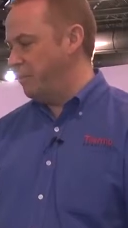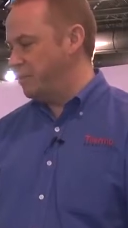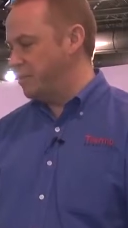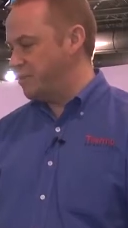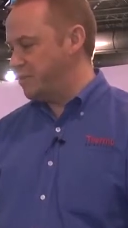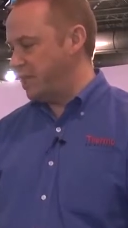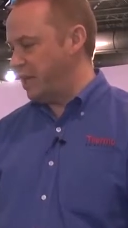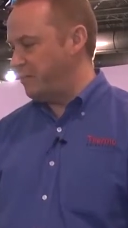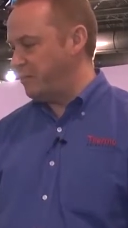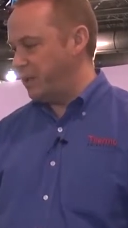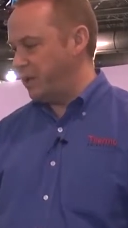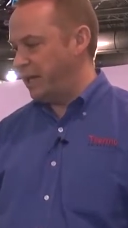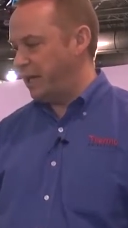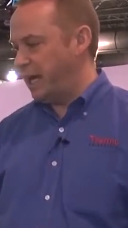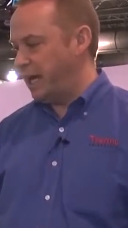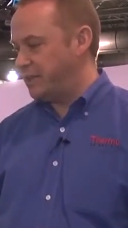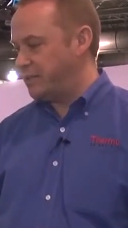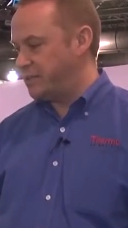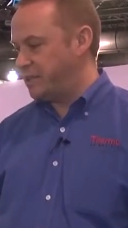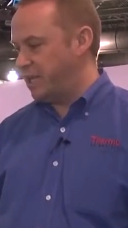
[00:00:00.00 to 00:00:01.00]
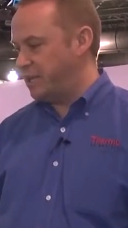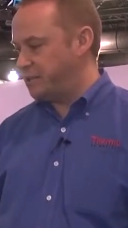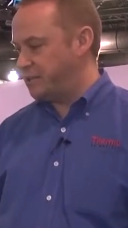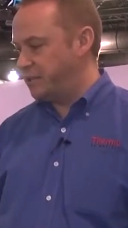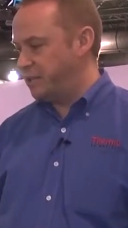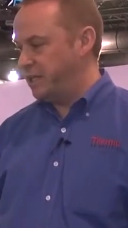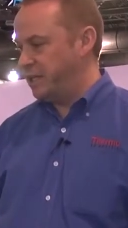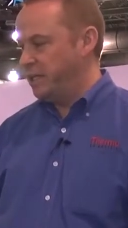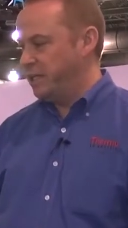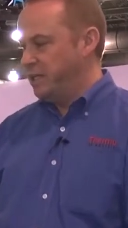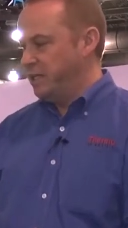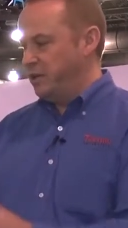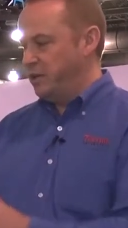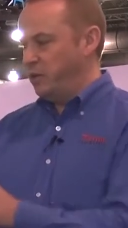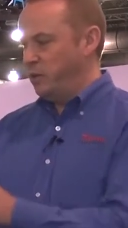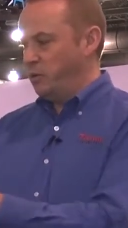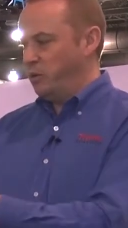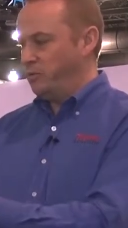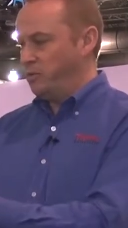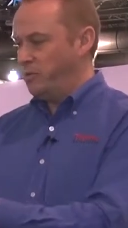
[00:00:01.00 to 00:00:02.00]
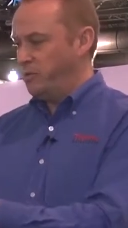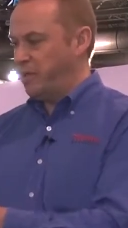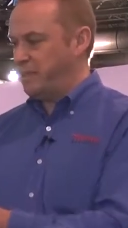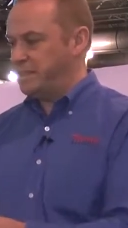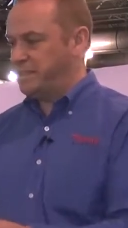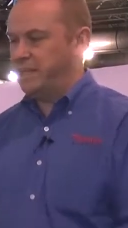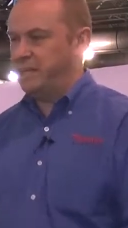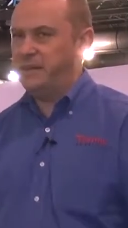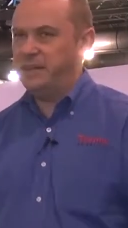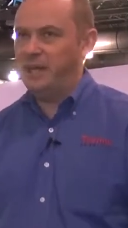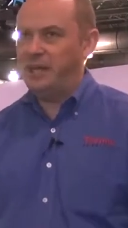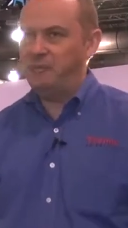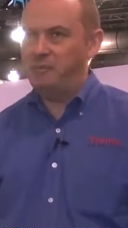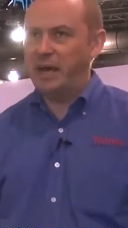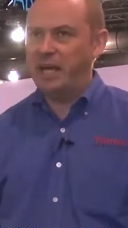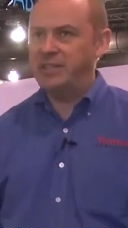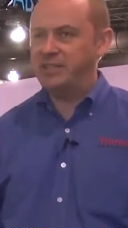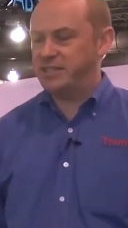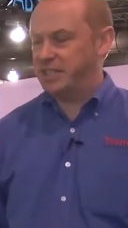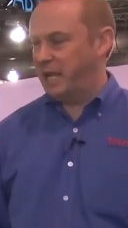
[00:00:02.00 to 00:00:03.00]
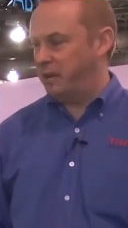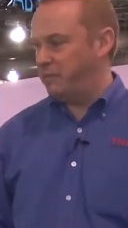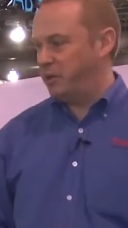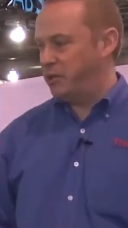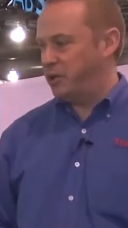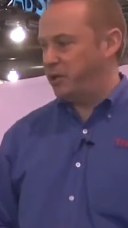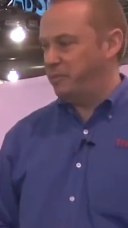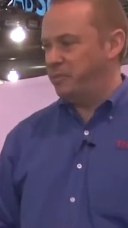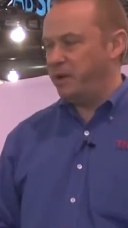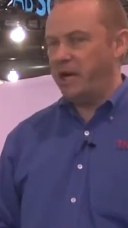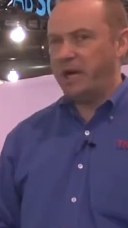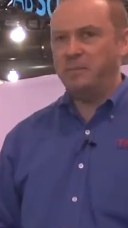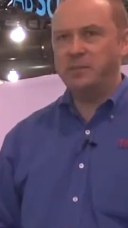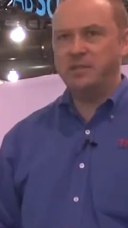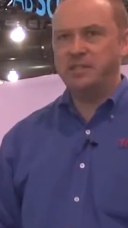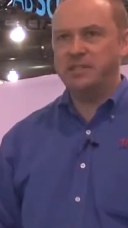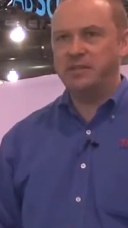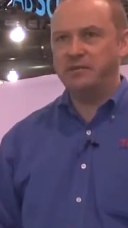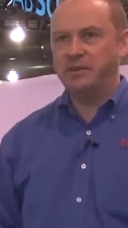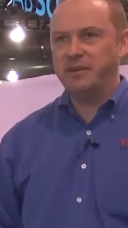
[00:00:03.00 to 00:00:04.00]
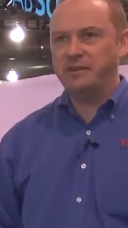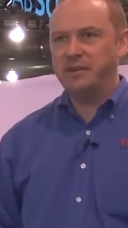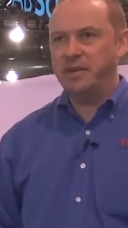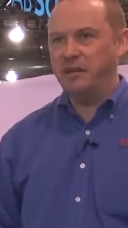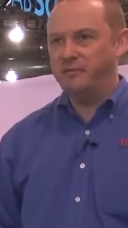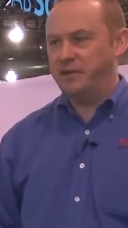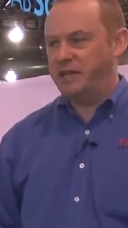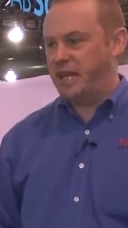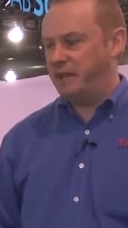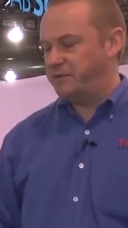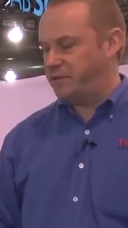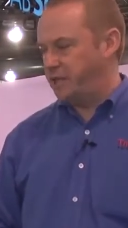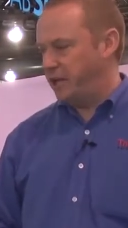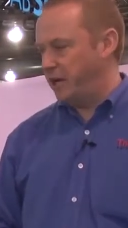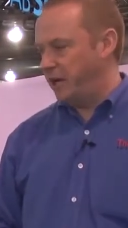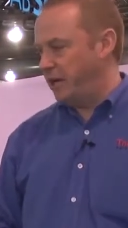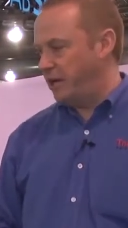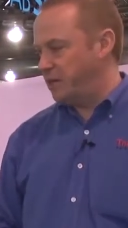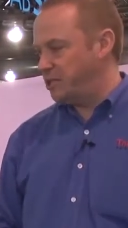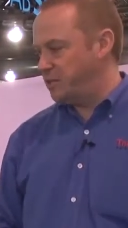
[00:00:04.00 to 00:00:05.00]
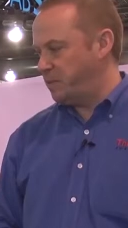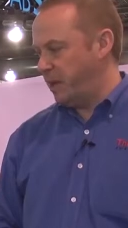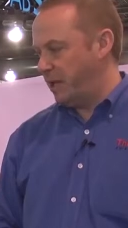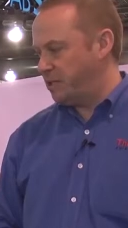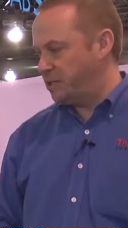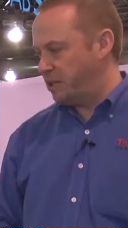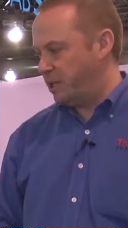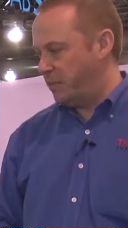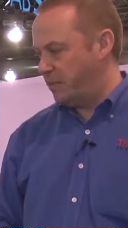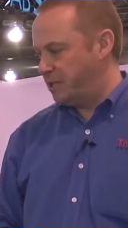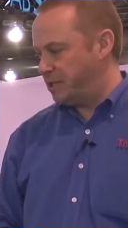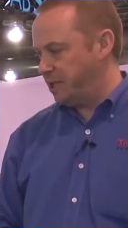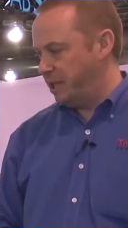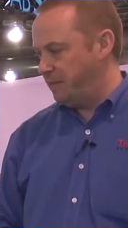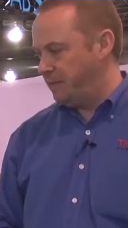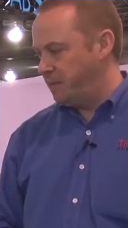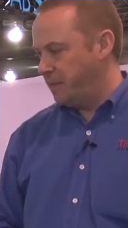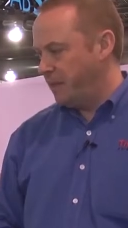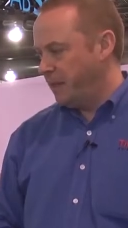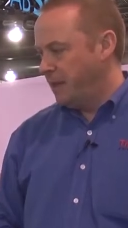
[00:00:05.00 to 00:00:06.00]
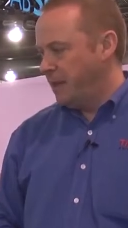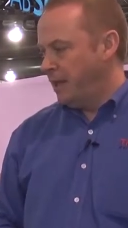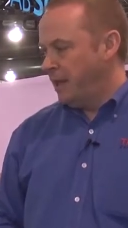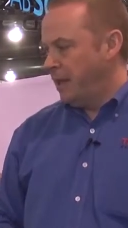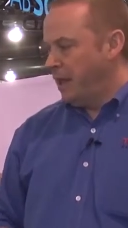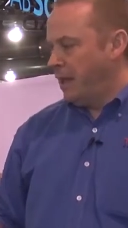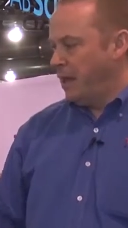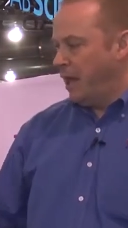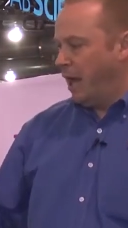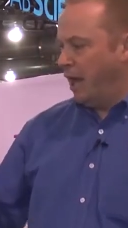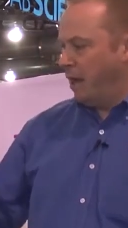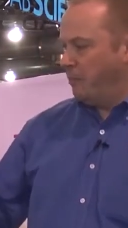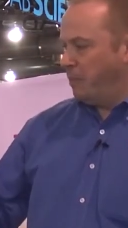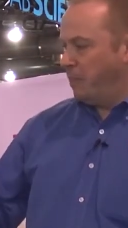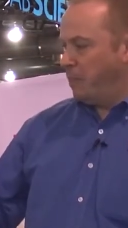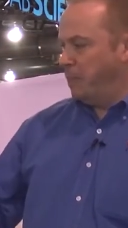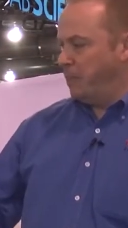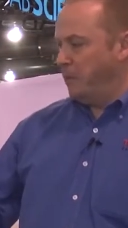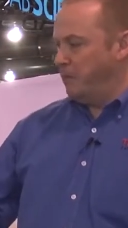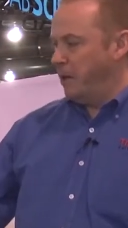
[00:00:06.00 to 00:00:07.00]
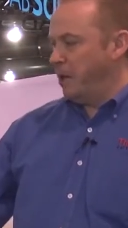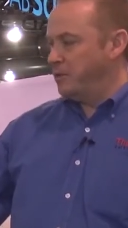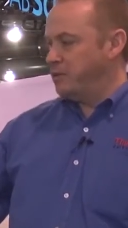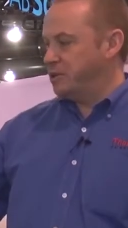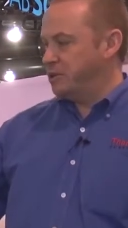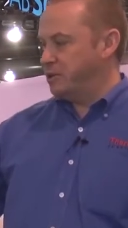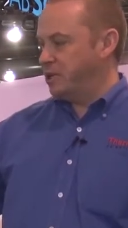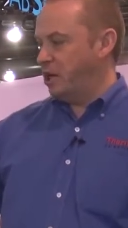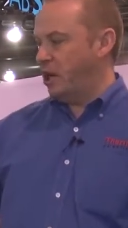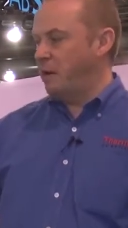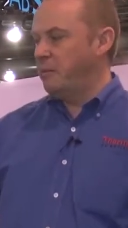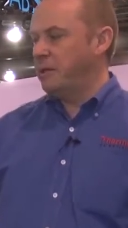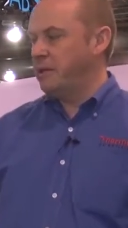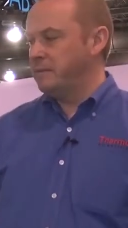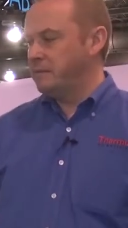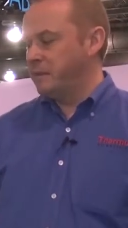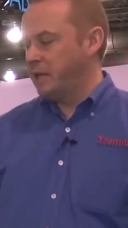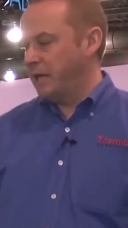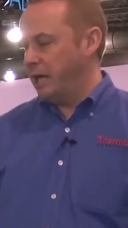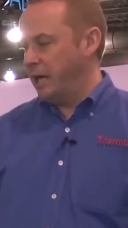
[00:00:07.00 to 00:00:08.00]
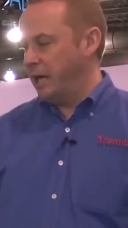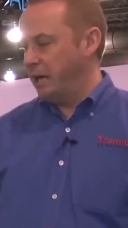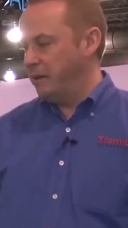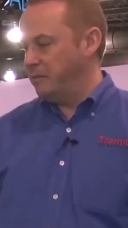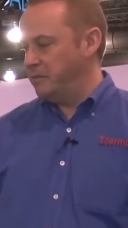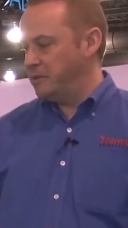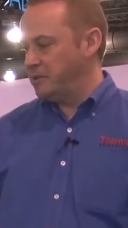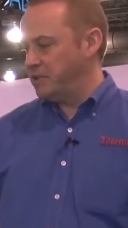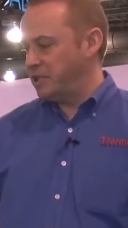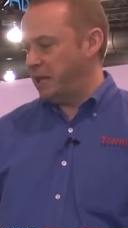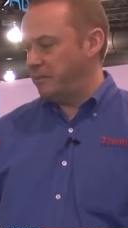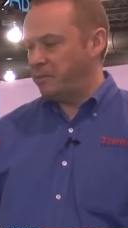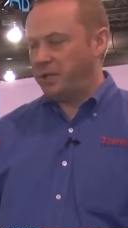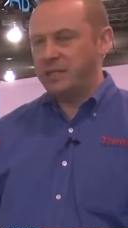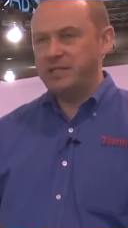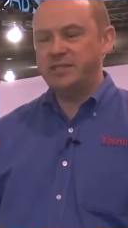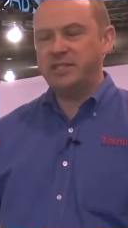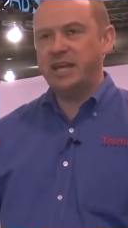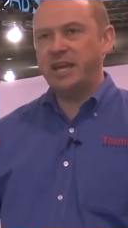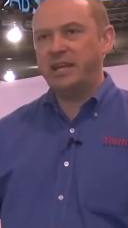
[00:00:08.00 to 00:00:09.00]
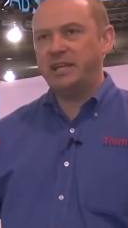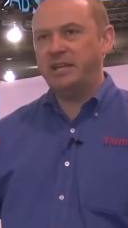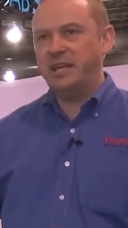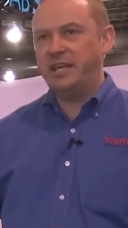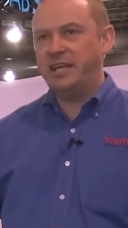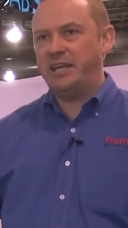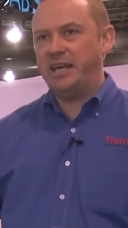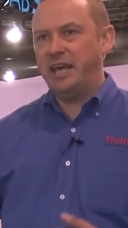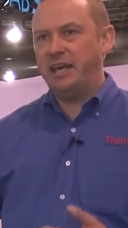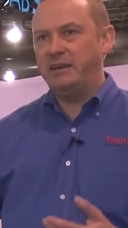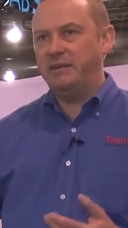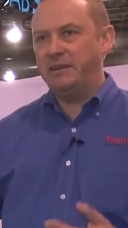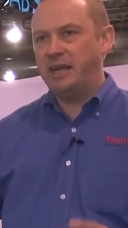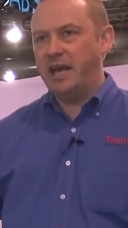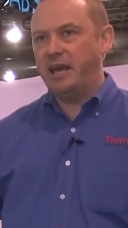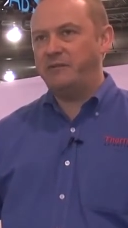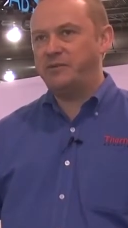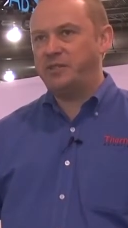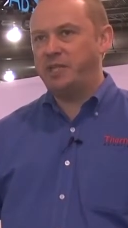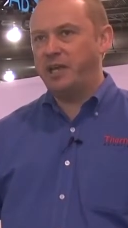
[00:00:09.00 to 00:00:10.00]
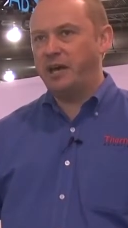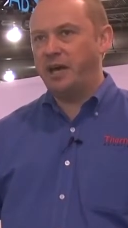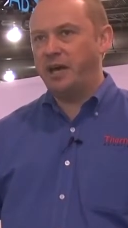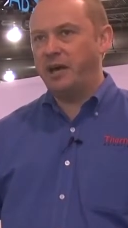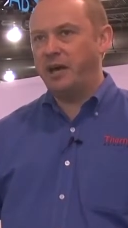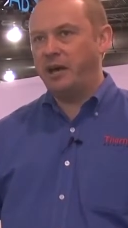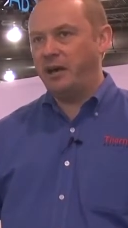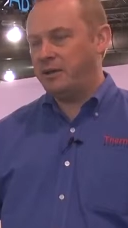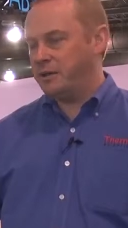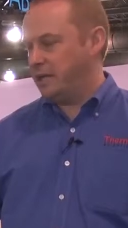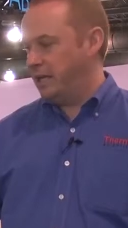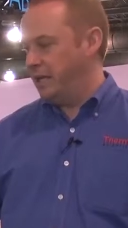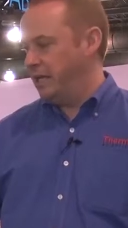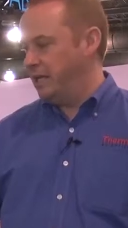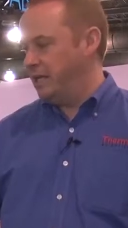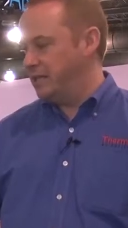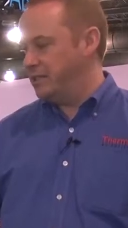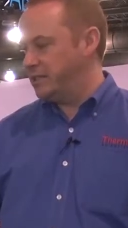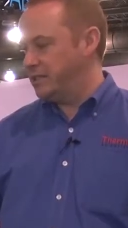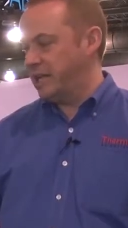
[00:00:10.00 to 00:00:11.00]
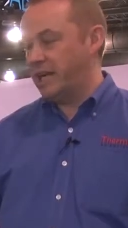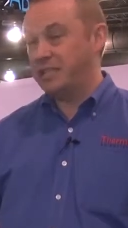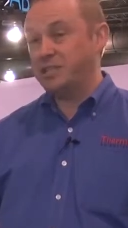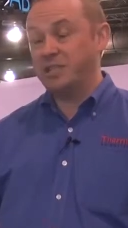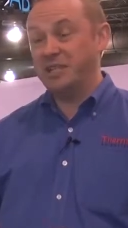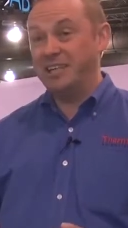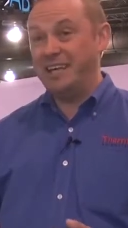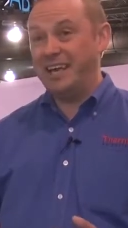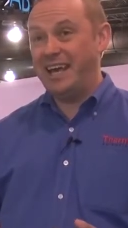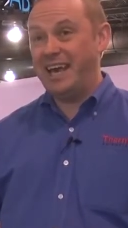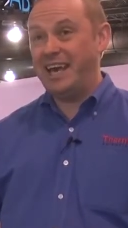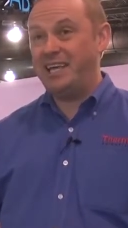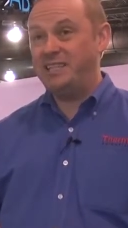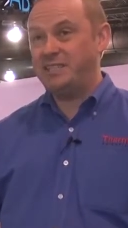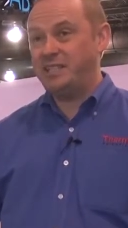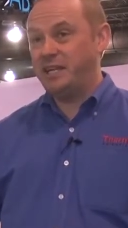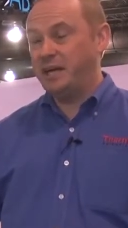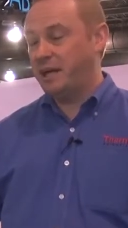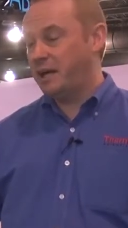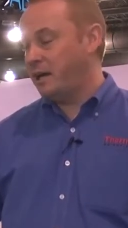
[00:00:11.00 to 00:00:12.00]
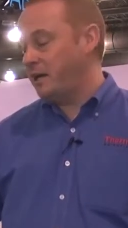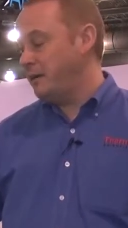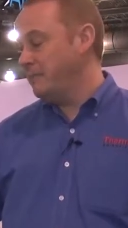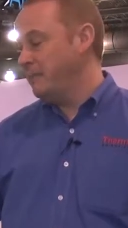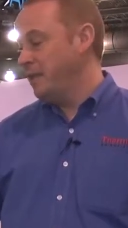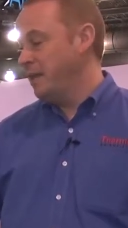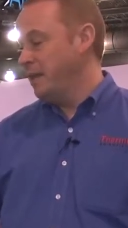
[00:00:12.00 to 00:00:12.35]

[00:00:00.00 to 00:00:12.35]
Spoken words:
sampling accessory that would fit in the main sample compartment of an FTIR spectrometer. The most common sampling technique in FTIR is actually ATR,